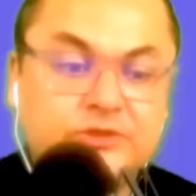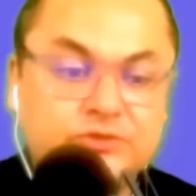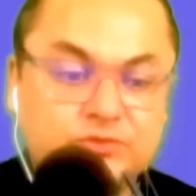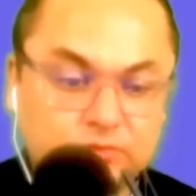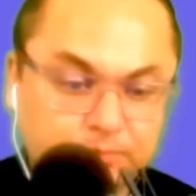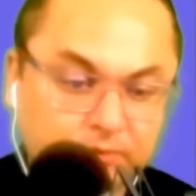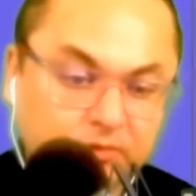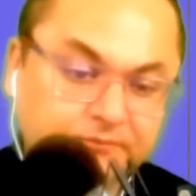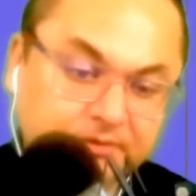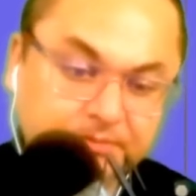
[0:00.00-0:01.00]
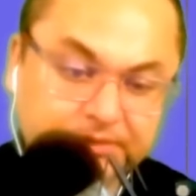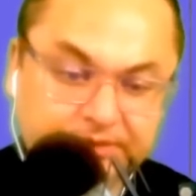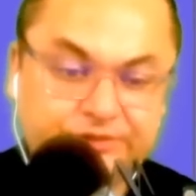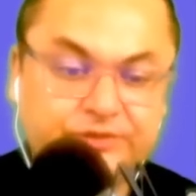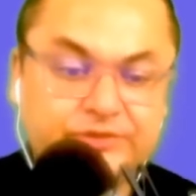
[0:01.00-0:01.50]
Support from
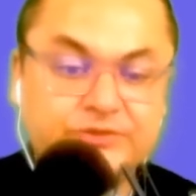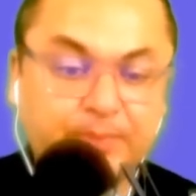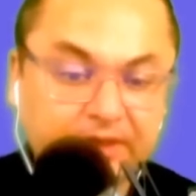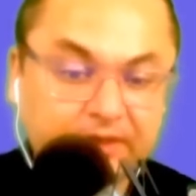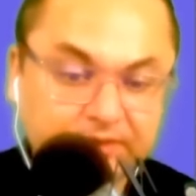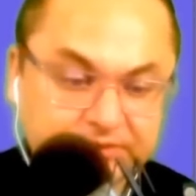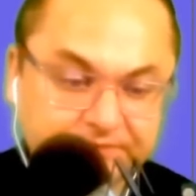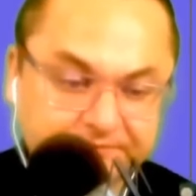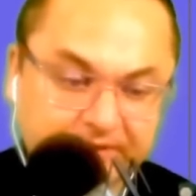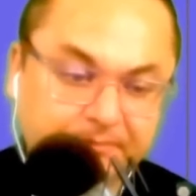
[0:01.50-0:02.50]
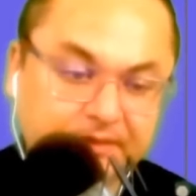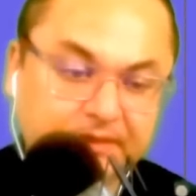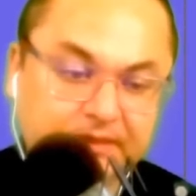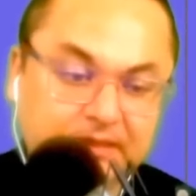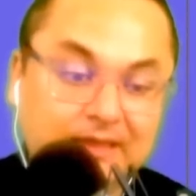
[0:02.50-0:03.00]
teachers, peers, and
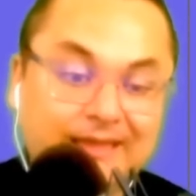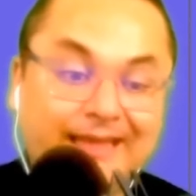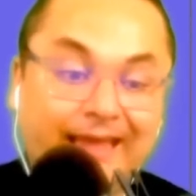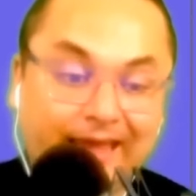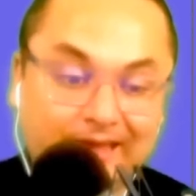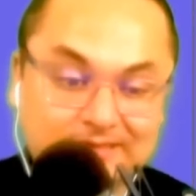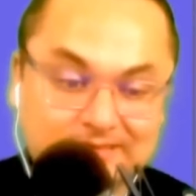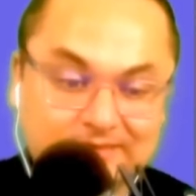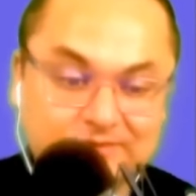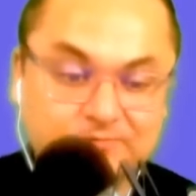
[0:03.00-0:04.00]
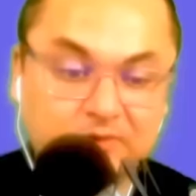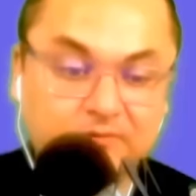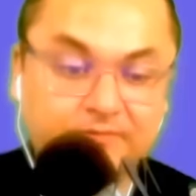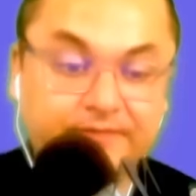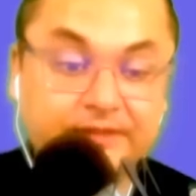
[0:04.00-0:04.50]
family enhances
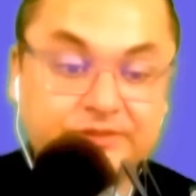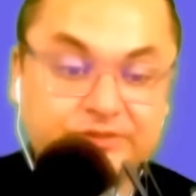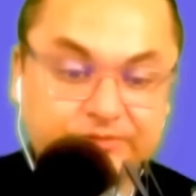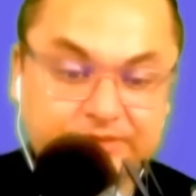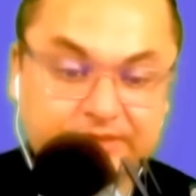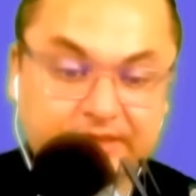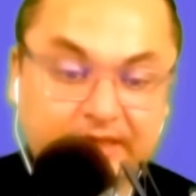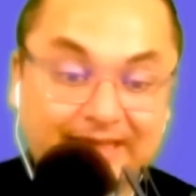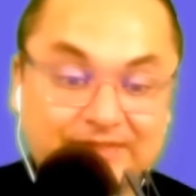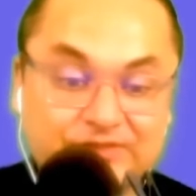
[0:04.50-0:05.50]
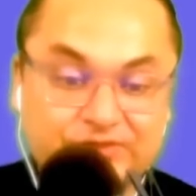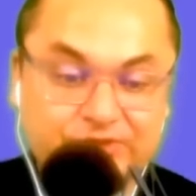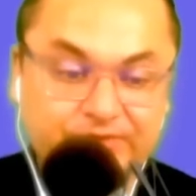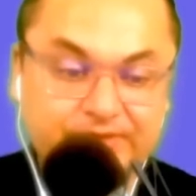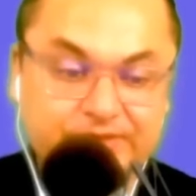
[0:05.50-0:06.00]
both intrinsic and
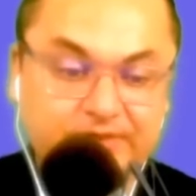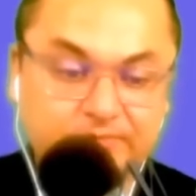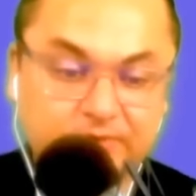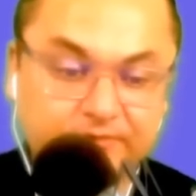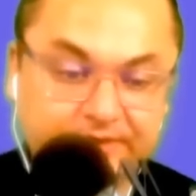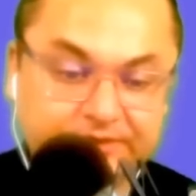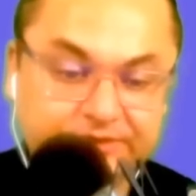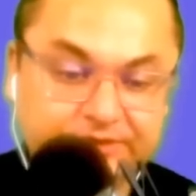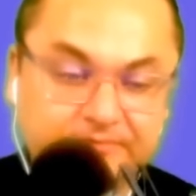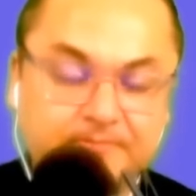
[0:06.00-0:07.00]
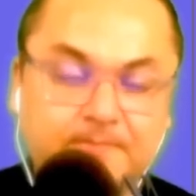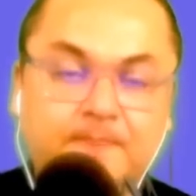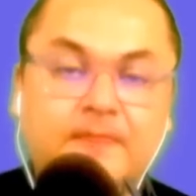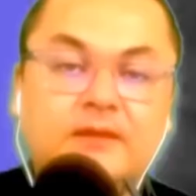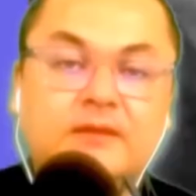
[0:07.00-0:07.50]
extrinsic motivation.
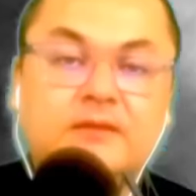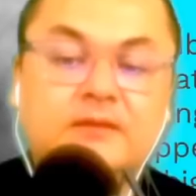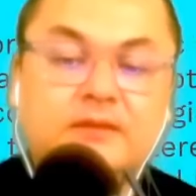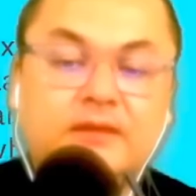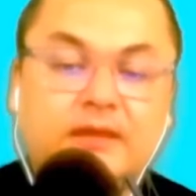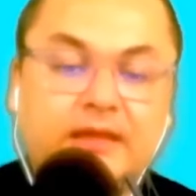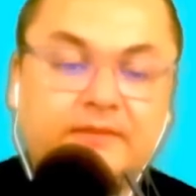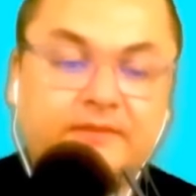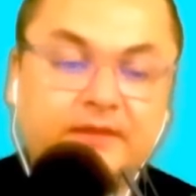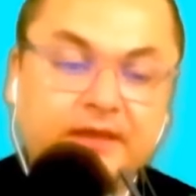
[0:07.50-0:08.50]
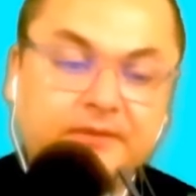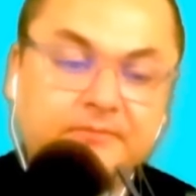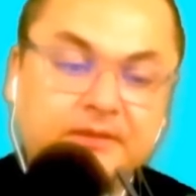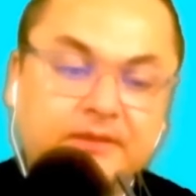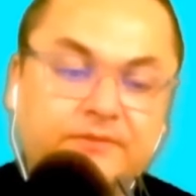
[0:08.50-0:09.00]
And
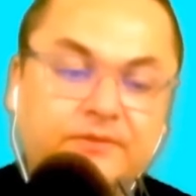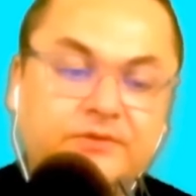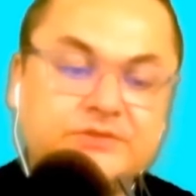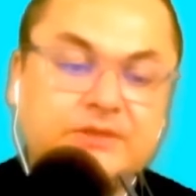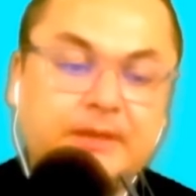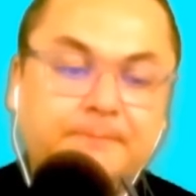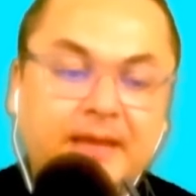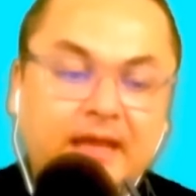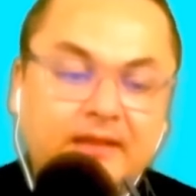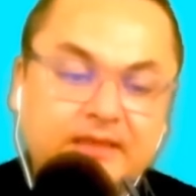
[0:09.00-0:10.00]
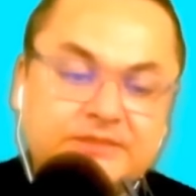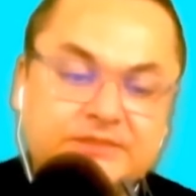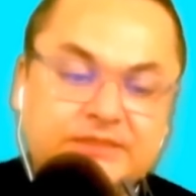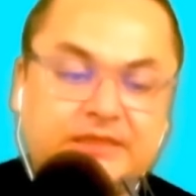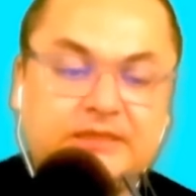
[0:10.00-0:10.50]
then there is a
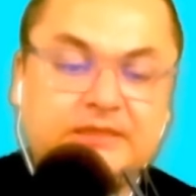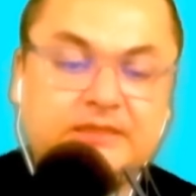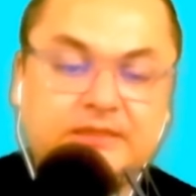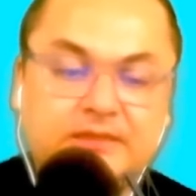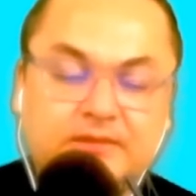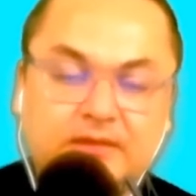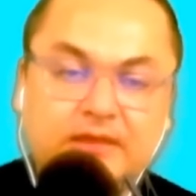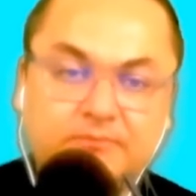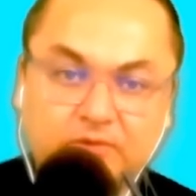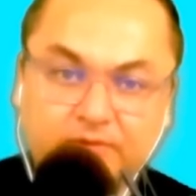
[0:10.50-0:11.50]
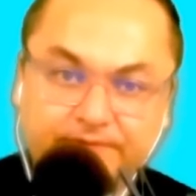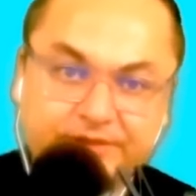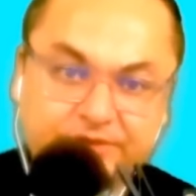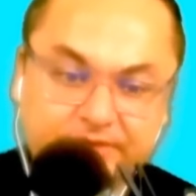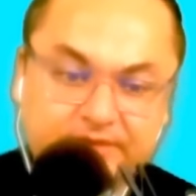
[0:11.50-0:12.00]
balancing in
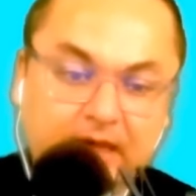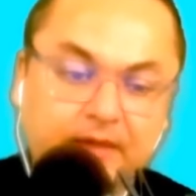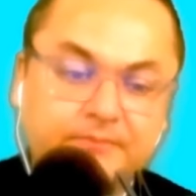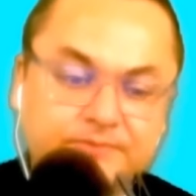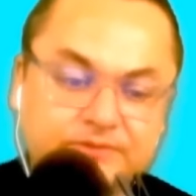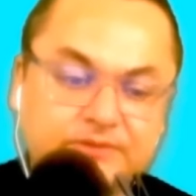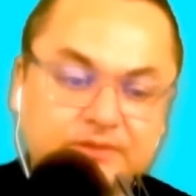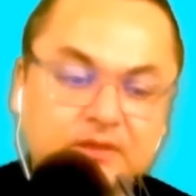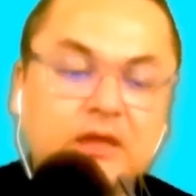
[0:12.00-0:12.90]
motivation types.